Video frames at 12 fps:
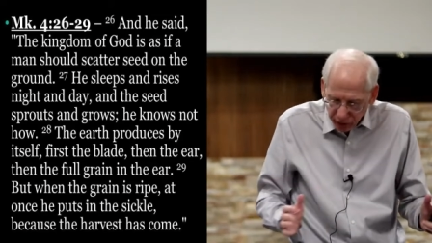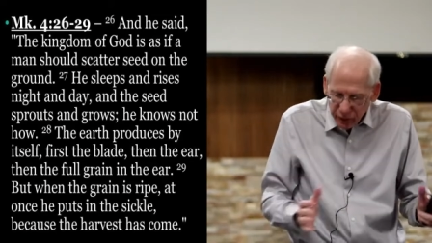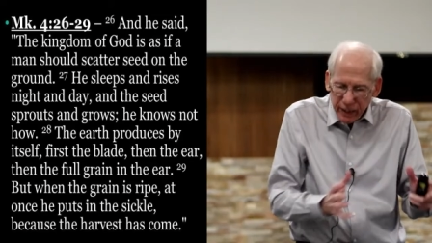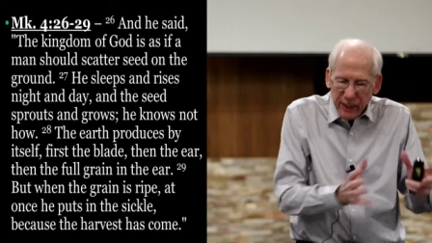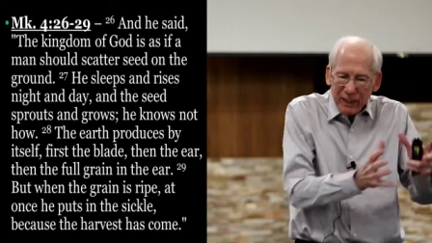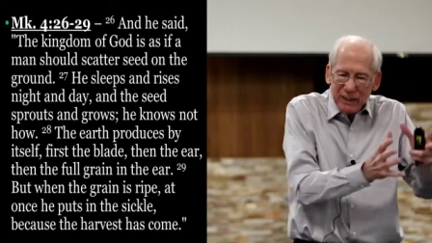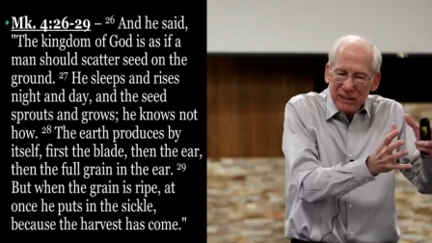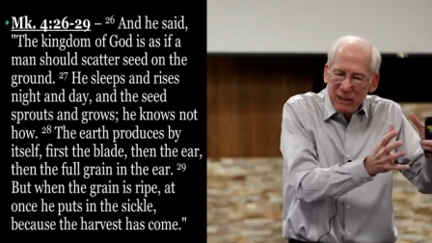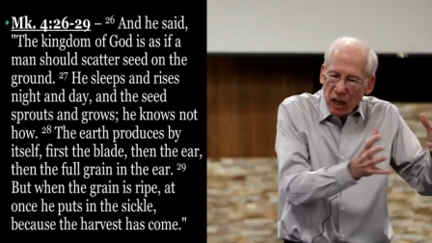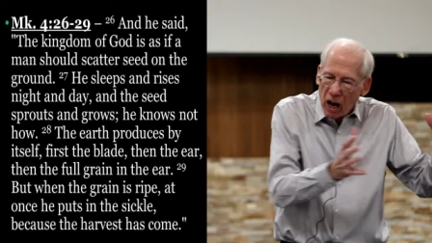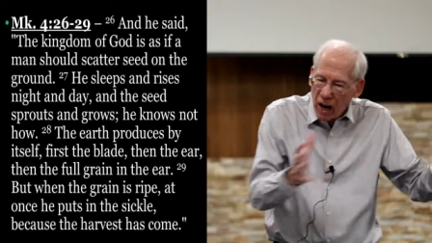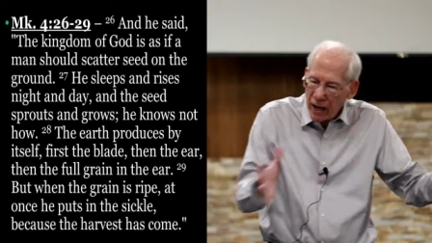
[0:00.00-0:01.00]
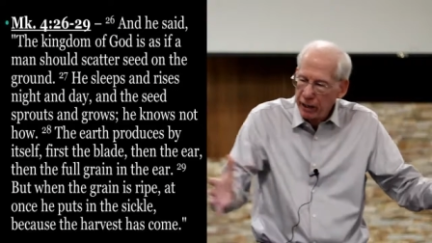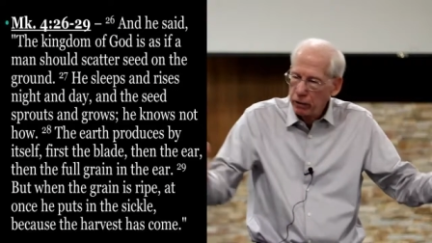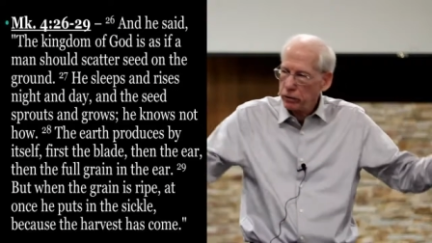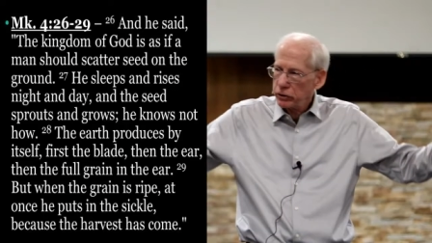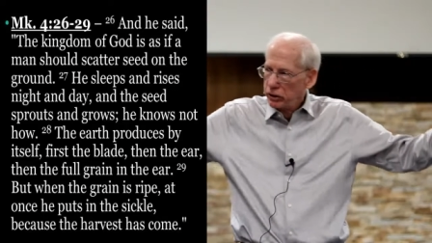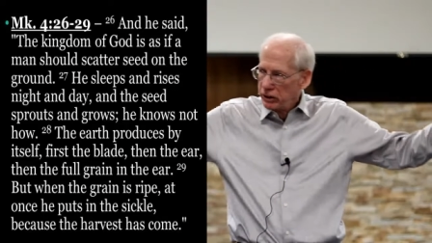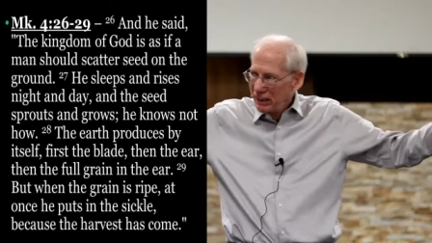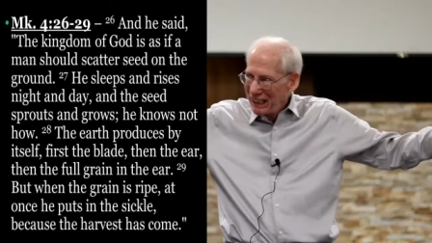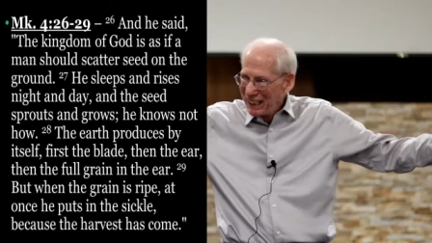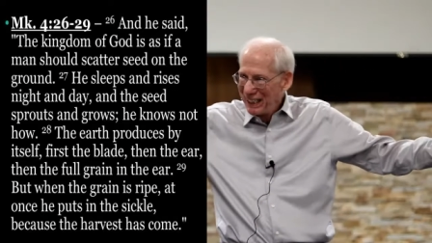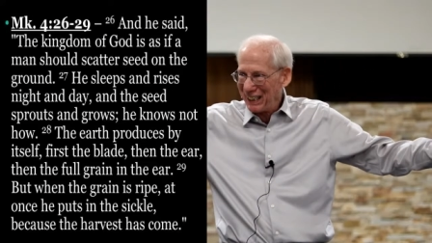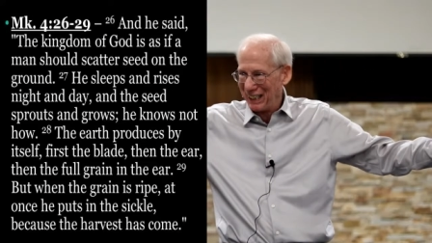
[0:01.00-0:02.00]
to the entire
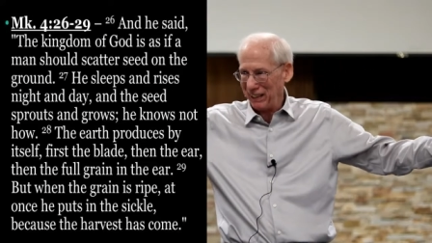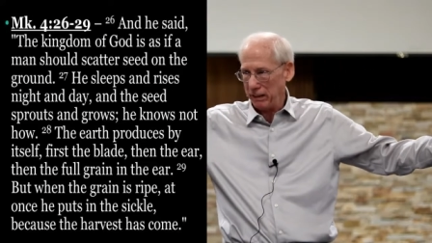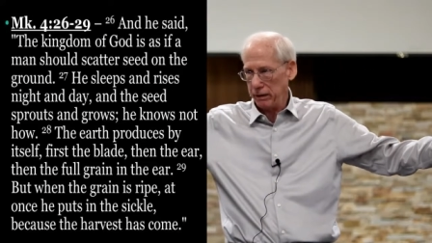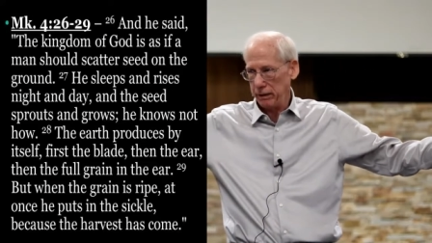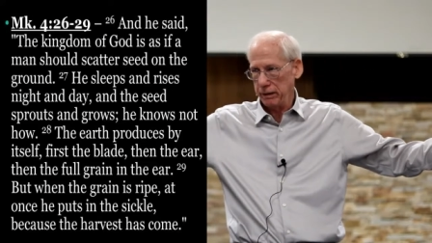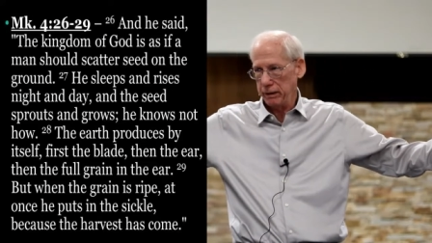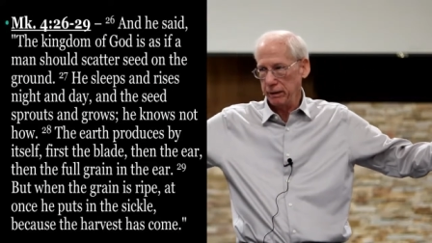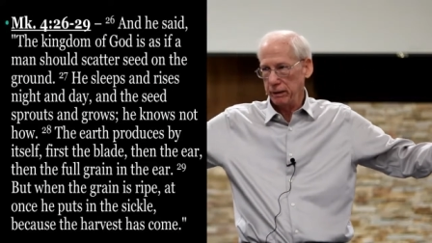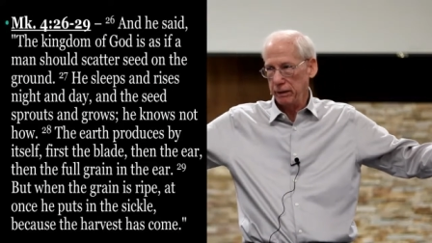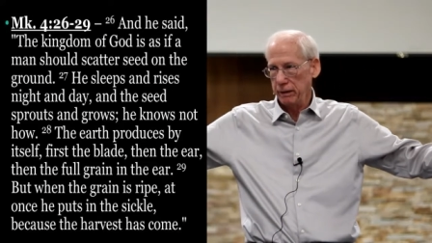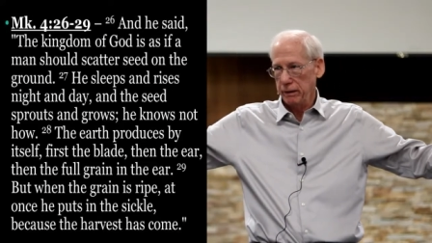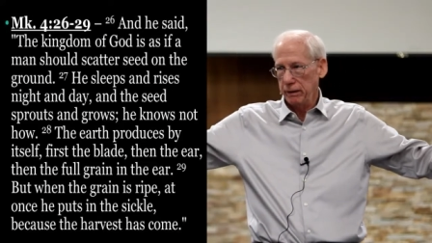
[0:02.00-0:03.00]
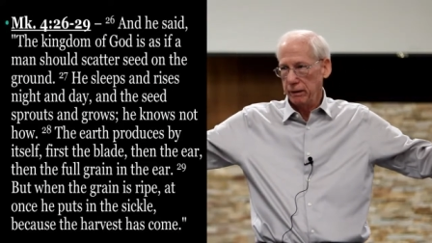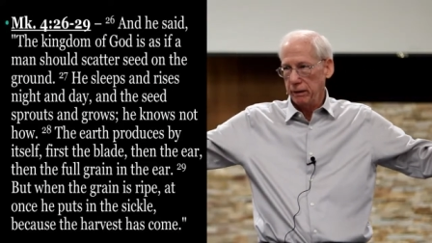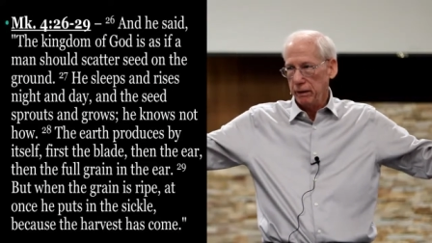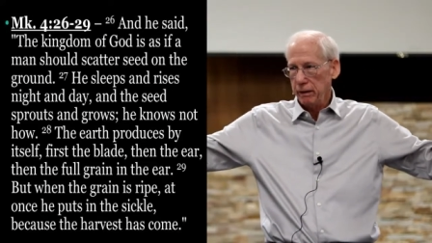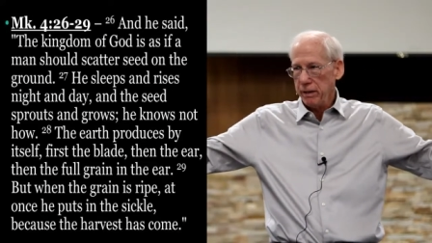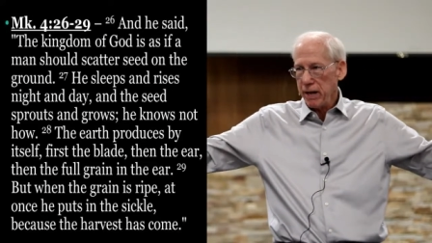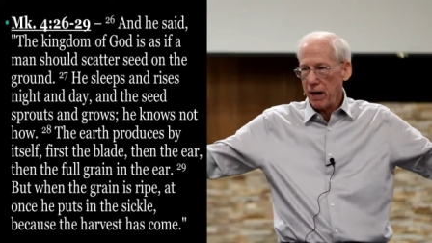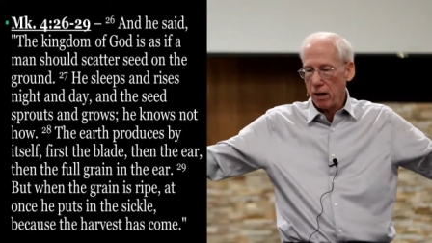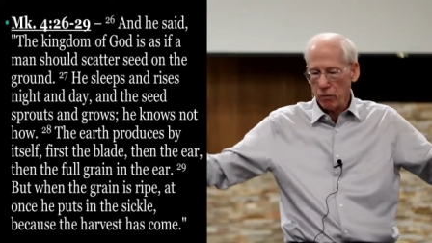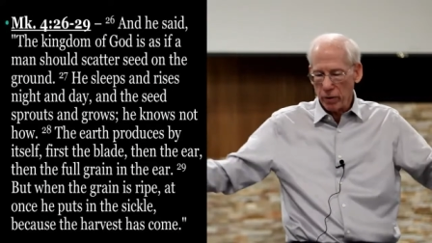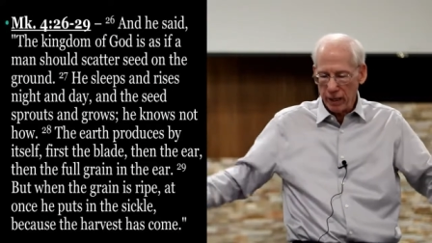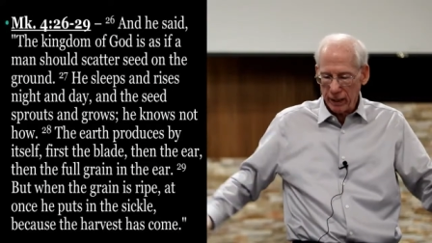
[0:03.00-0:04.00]
scene
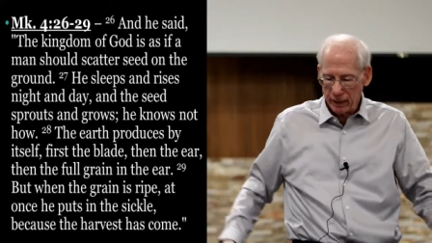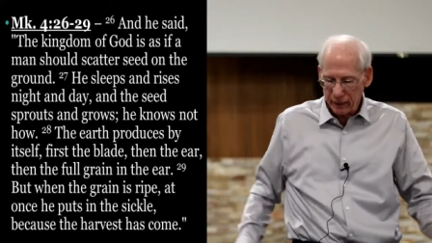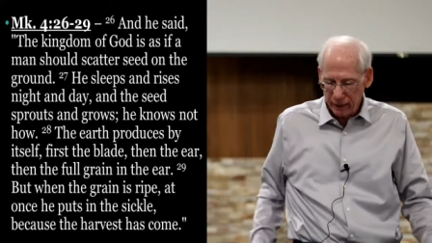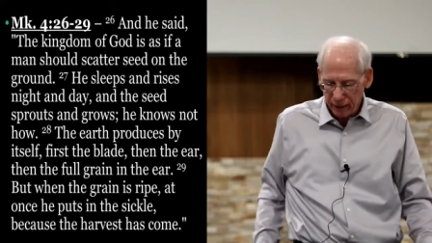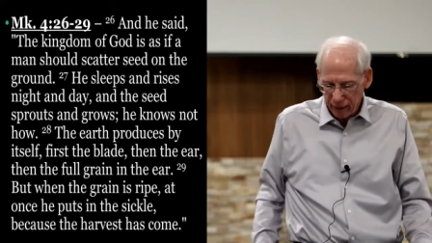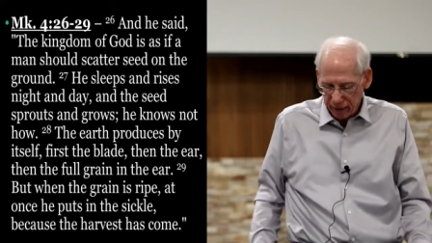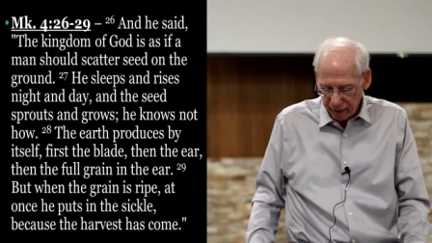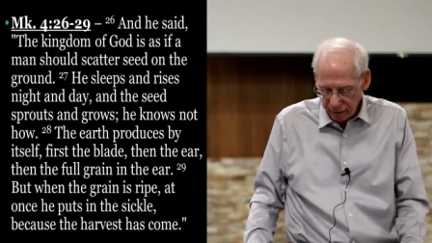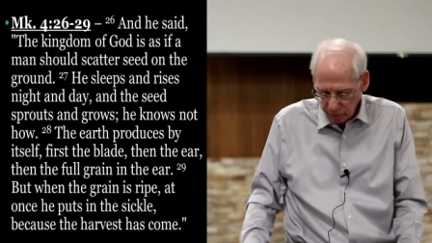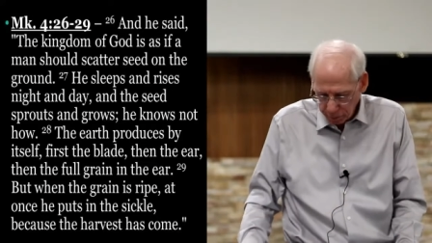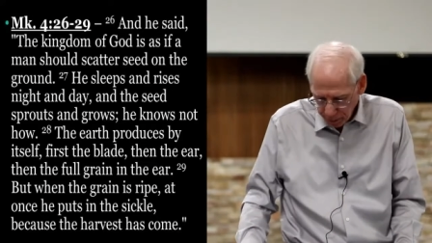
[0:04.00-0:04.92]
narrated in